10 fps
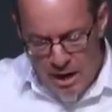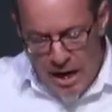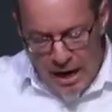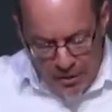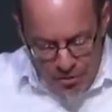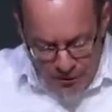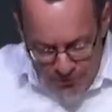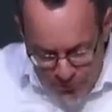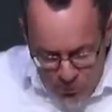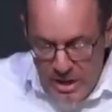And the
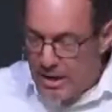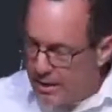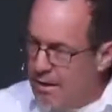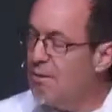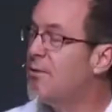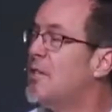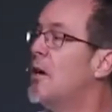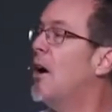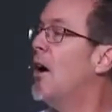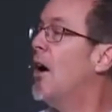free gift
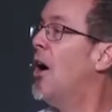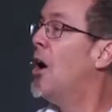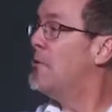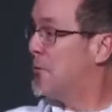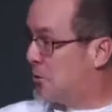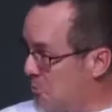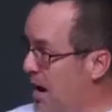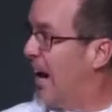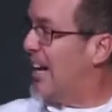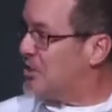of
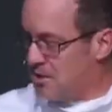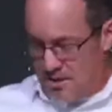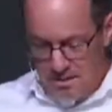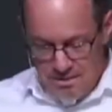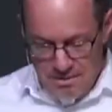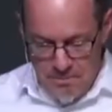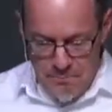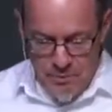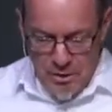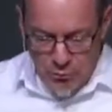grace
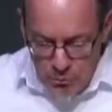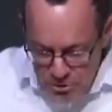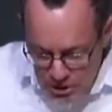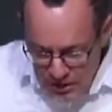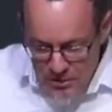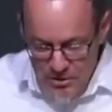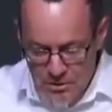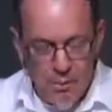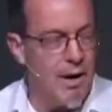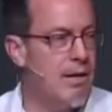through Jesus
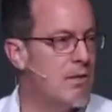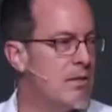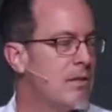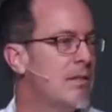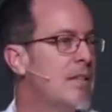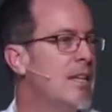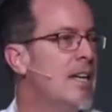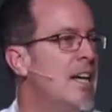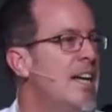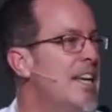Christ
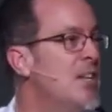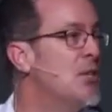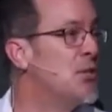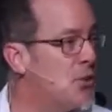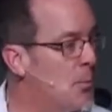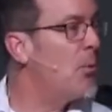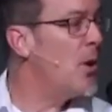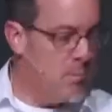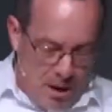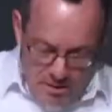is
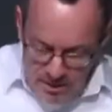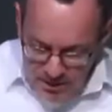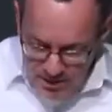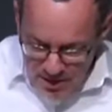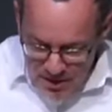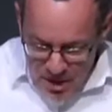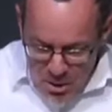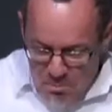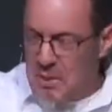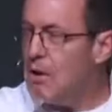superabundant
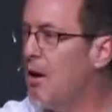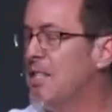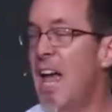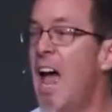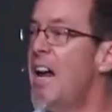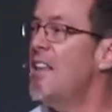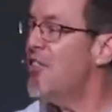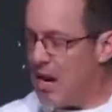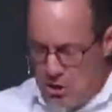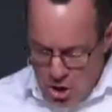beyond
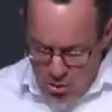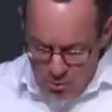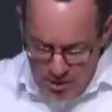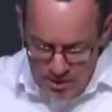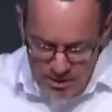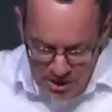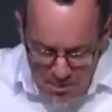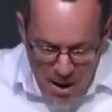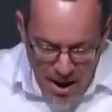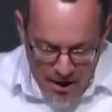anything known to
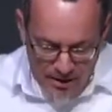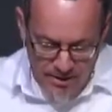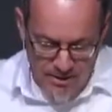man.